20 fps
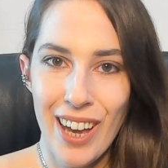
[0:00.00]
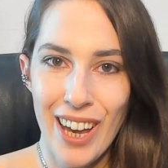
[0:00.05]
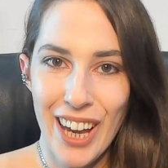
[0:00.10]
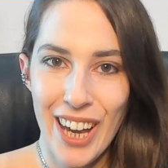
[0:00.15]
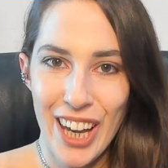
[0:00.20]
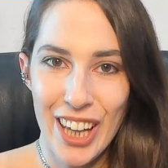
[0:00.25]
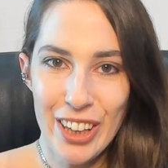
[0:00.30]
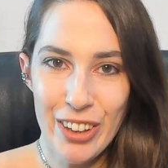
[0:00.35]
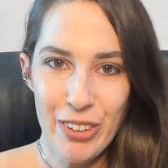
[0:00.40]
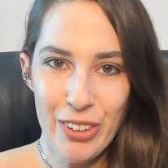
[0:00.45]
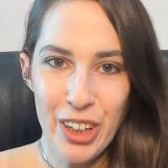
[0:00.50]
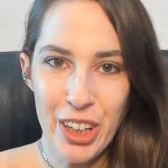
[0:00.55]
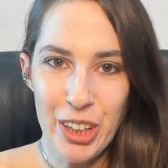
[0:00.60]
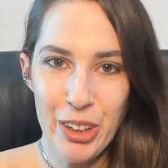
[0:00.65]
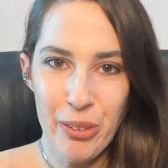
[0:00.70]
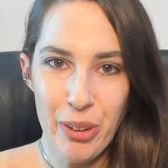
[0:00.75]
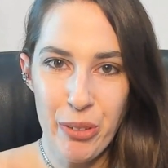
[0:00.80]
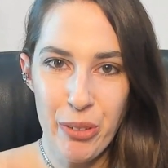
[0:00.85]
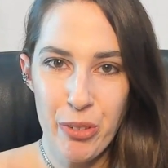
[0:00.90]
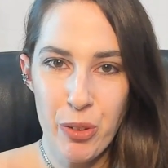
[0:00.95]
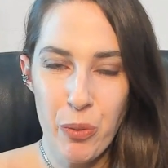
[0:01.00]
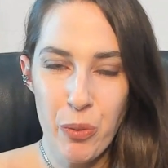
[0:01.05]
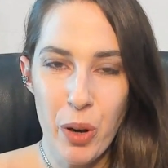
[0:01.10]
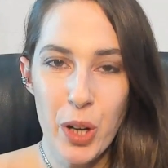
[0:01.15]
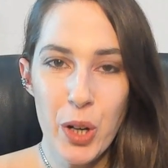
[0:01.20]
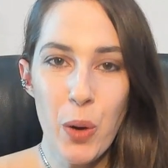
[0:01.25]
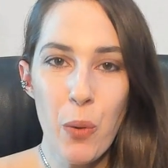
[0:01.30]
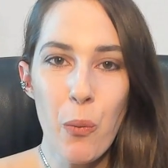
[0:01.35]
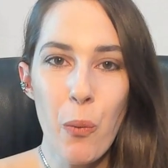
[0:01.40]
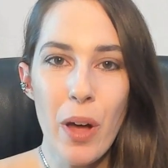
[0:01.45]
Hello
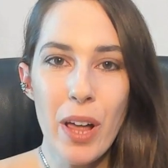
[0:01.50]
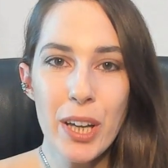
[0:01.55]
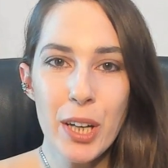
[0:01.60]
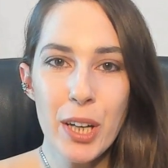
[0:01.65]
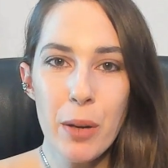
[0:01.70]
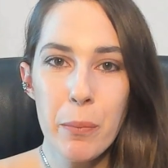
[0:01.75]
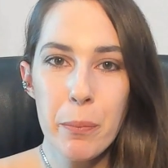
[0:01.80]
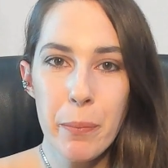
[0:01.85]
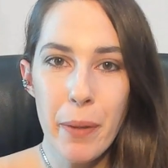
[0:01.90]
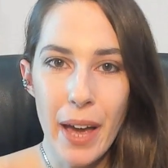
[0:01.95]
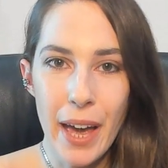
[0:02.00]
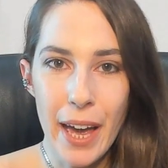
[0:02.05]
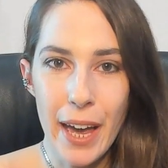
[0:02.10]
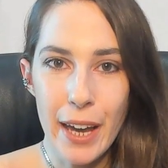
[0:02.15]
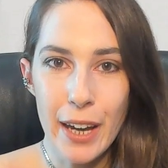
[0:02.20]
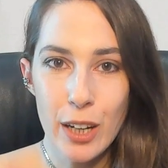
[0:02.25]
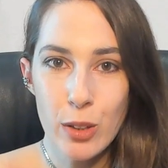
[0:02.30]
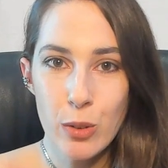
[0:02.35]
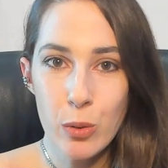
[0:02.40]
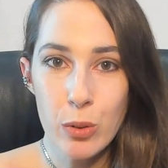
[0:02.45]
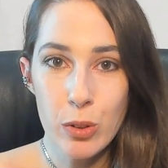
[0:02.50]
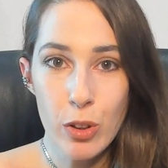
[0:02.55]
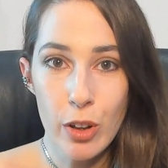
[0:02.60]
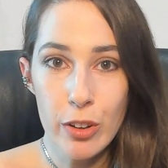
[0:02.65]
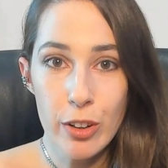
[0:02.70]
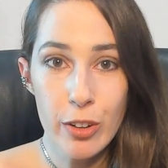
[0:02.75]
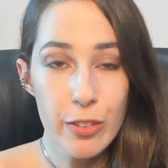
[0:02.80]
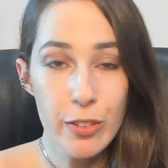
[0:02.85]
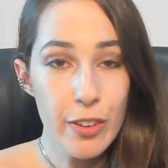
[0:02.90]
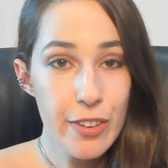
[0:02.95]
everyone, welcome back to
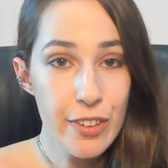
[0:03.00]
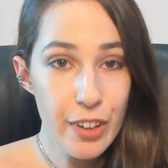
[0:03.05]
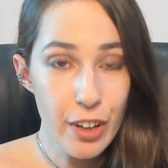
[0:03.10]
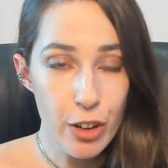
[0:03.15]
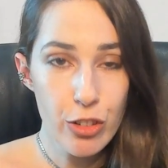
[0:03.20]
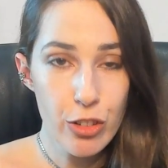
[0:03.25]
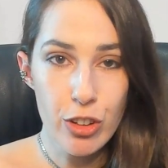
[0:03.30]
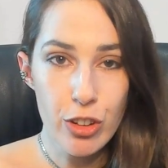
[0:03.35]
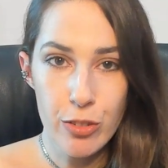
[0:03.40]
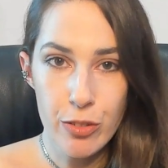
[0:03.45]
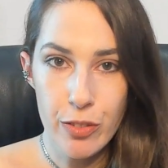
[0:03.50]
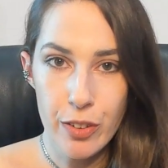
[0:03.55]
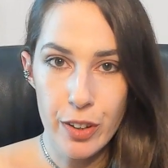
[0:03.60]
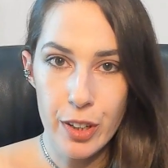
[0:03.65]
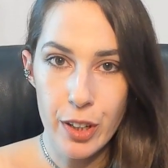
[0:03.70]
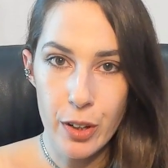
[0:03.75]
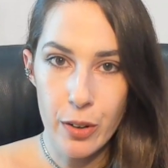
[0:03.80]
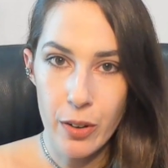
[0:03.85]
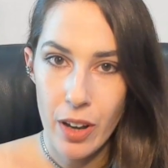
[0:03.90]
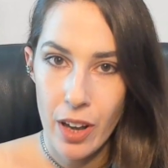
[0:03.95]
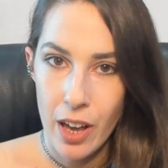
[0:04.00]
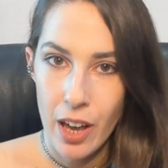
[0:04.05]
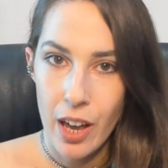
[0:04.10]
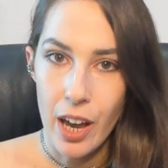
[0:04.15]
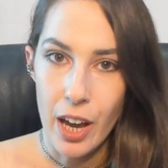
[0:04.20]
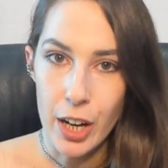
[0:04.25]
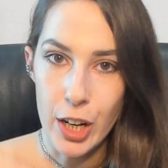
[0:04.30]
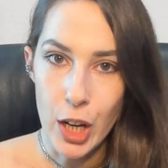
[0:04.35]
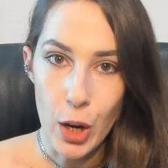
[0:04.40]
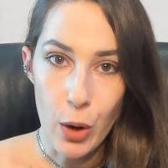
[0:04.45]
another discussion video,
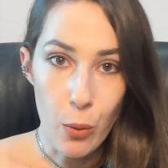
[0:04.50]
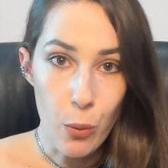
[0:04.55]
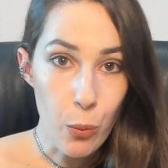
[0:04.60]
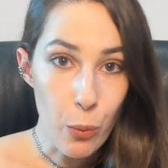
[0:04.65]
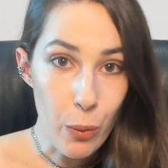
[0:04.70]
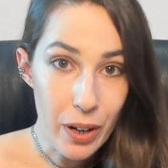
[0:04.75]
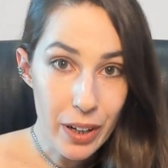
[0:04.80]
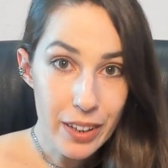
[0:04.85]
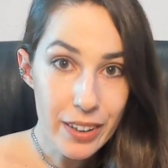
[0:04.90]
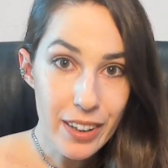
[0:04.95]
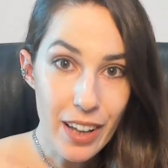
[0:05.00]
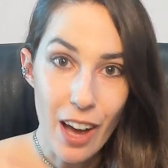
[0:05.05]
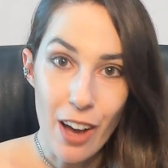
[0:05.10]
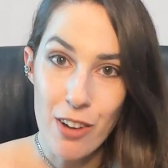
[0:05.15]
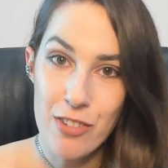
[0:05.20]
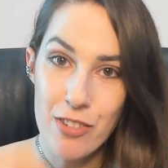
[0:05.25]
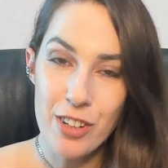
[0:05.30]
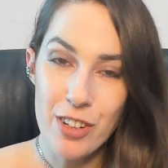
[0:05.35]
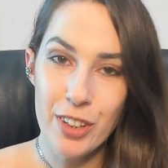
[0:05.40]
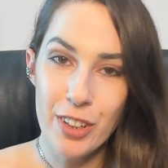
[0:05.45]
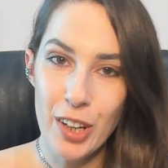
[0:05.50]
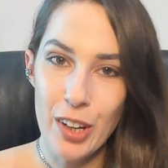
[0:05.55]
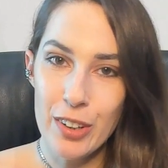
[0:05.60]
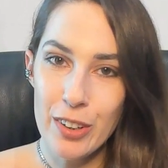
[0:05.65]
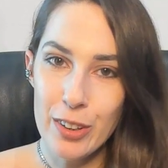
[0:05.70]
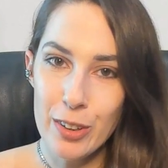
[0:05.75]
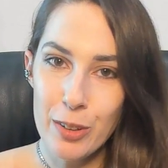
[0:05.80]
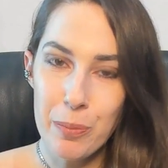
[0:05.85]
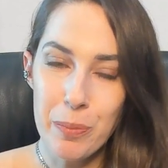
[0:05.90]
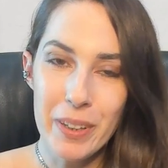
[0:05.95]
and now one after the
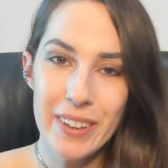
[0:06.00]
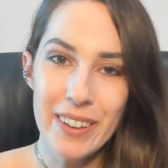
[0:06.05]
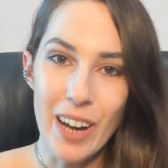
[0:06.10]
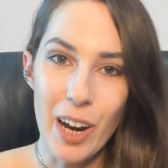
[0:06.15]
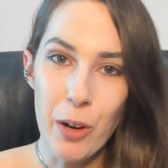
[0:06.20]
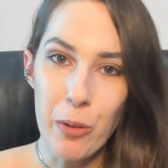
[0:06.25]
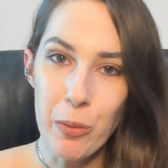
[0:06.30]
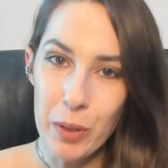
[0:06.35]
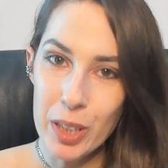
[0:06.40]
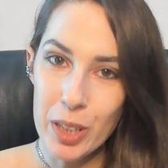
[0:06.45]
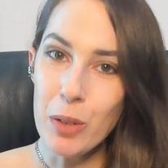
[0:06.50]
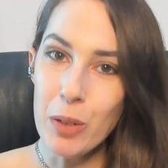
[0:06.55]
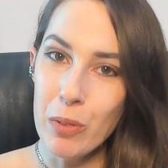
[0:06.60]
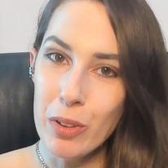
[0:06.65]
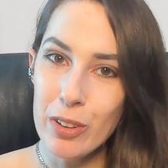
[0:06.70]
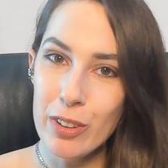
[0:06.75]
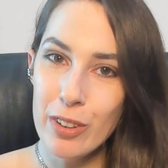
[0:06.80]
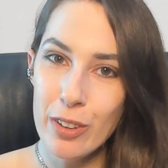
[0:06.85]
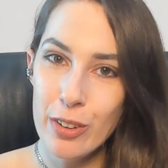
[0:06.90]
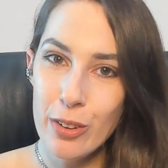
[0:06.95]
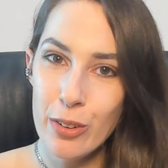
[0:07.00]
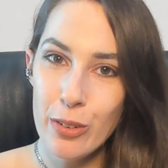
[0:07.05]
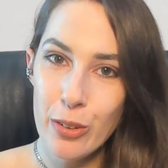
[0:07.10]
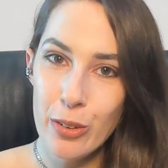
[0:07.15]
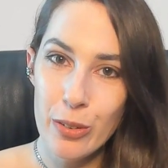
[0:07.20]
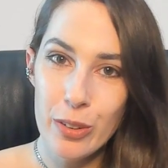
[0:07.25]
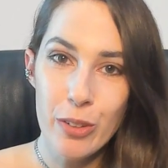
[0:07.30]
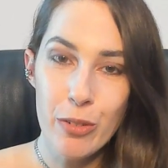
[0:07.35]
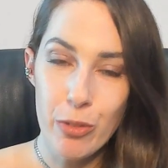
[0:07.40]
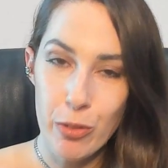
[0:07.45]
other, but I really wanted to
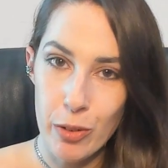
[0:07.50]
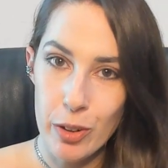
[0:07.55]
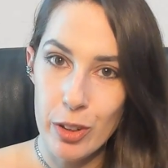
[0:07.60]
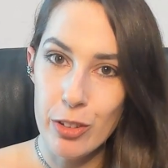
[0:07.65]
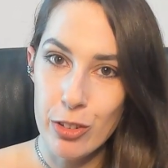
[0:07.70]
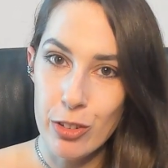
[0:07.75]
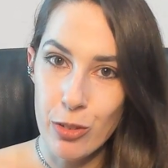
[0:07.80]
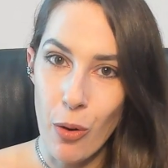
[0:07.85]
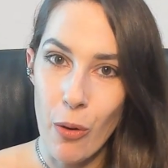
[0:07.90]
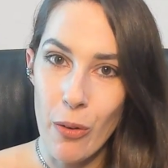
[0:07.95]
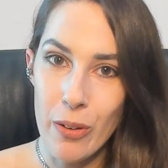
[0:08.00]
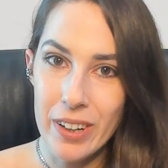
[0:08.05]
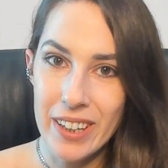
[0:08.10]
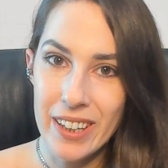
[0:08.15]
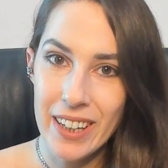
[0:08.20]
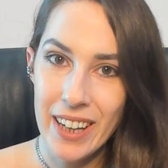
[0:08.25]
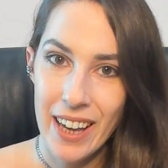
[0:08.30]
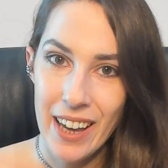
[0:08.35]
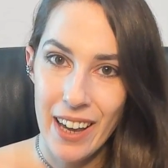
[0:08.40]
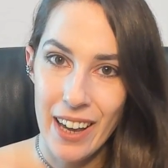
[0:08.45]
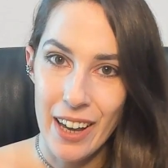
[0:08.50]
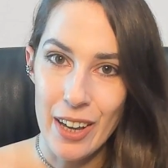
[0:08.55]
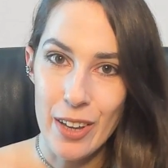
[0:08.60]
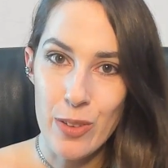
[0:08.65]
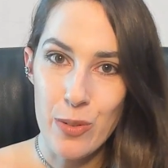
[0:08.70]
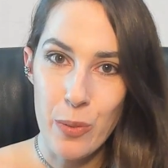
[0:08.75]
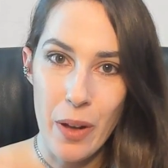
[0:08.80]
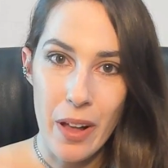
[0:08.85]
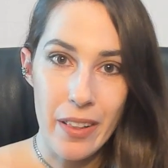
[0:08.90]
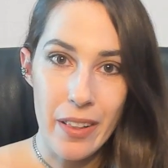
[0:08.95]
do the fridge talk
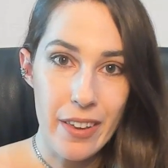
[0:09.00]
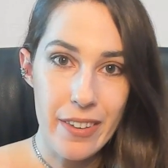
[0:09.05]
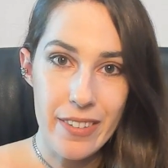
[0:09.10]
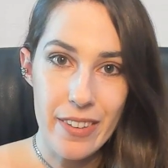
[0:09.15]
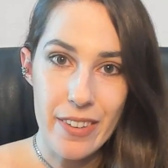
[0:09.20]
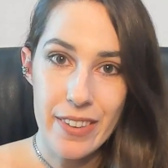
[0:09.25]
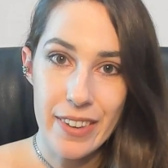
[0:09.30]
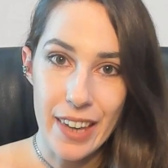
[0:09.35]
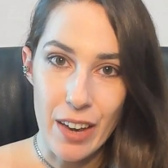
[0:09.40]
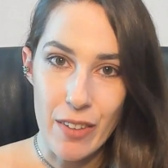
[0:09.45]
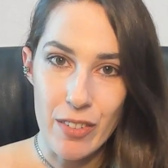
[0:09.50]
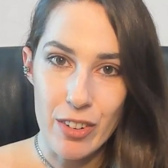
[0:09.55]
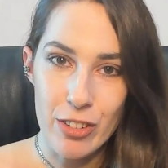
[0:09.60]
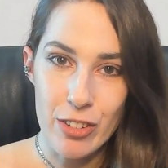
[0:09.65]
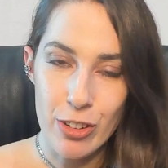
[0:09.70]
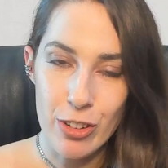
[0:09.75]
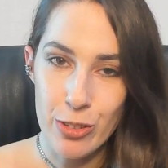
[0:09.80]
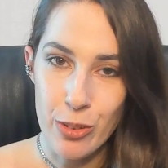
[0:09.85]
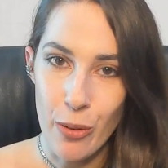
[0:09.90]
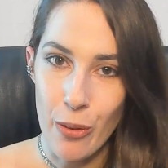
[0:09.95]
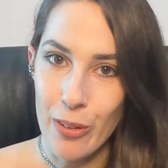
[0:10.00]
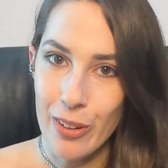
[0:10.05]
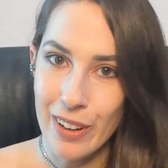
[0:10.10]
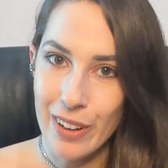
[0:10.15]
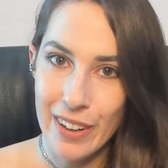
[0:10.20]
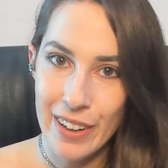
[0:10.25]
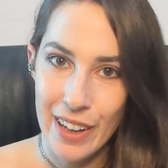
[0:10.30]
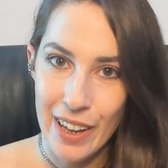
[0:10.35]
as well as the scavenger talk.